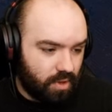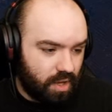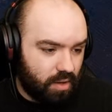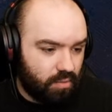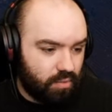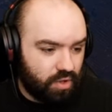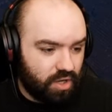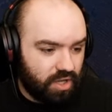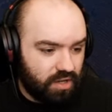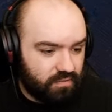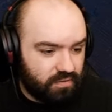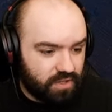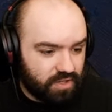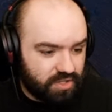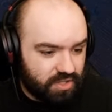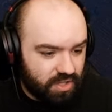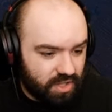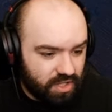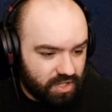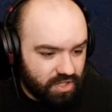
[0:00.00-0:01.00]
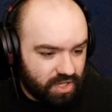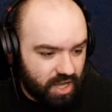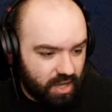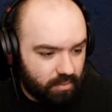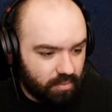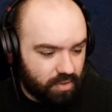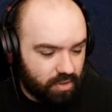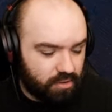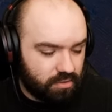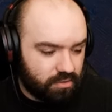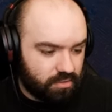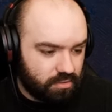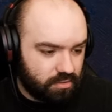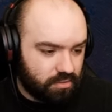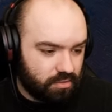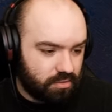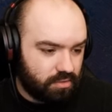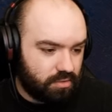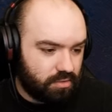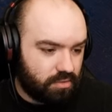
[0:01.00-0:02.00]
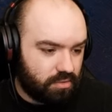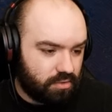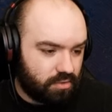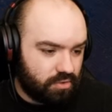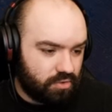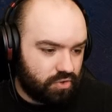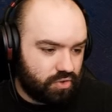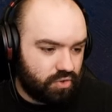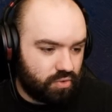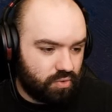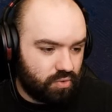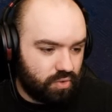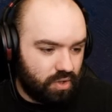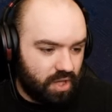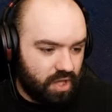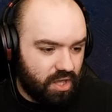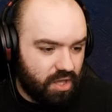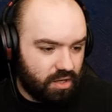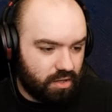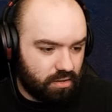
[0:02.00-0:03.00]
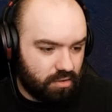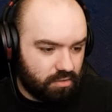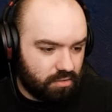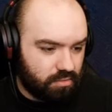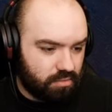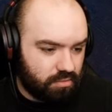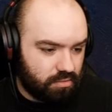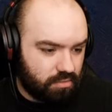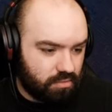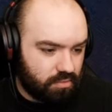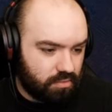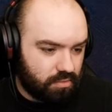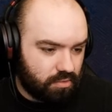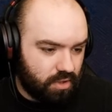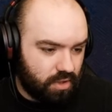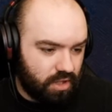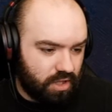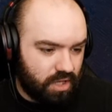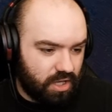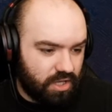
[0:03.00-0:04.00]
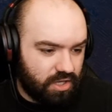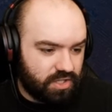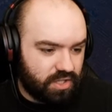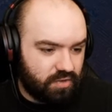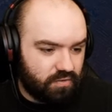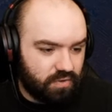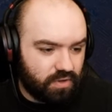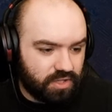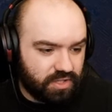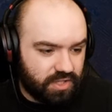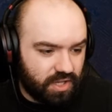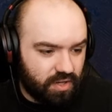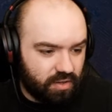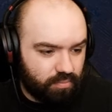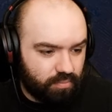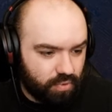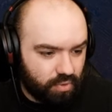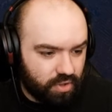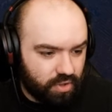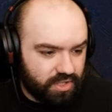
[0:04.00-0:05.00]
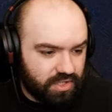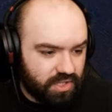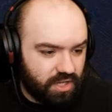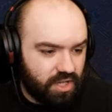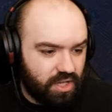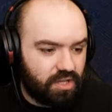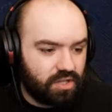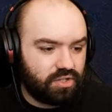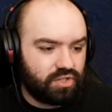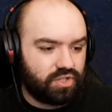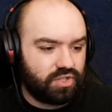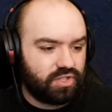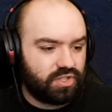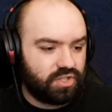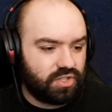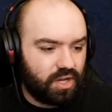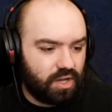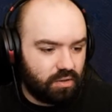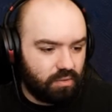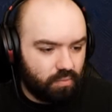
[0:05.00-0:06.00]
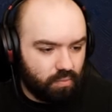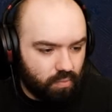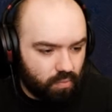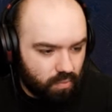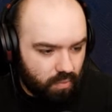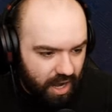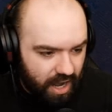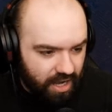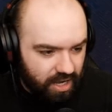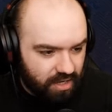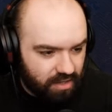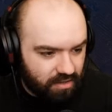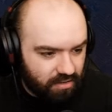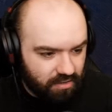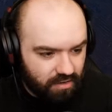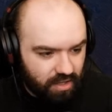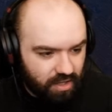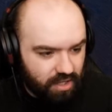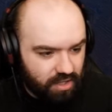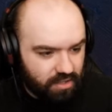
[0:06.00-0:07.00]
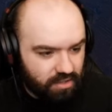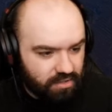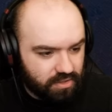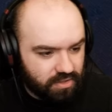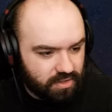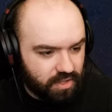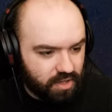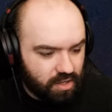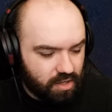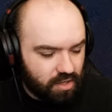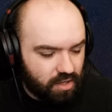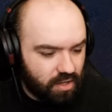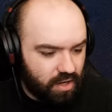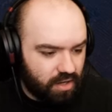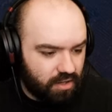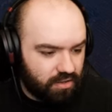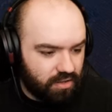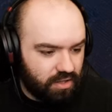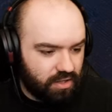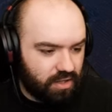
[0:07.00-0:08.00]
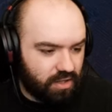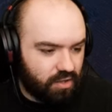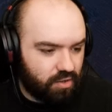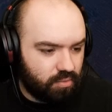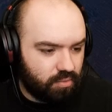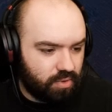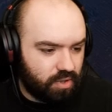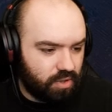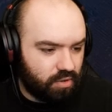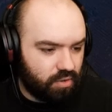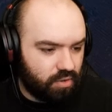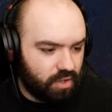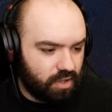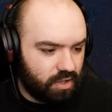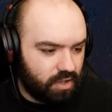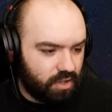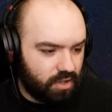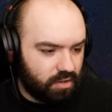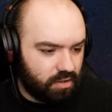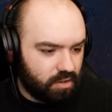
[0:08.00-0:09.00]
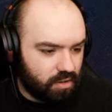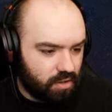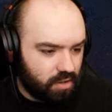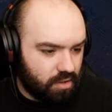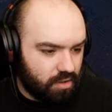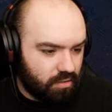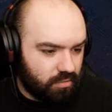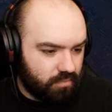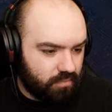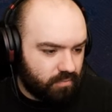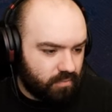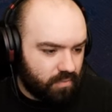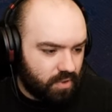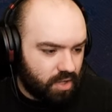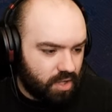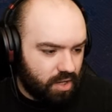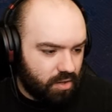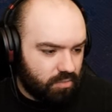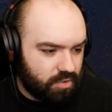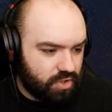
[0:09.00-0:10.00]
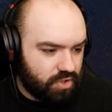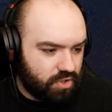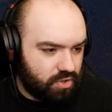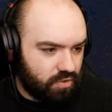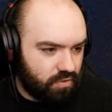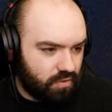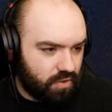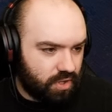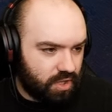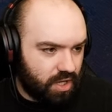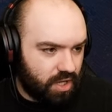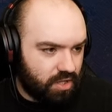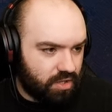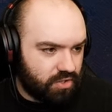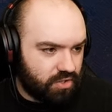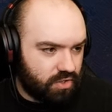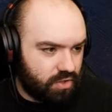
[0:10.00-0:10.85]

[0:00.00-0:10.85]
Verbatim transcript: and we're gonna give the sledgehammer to Ian in case he runs out of bullets and he can just start whacking things. I think that could be a good idea. How much do grenades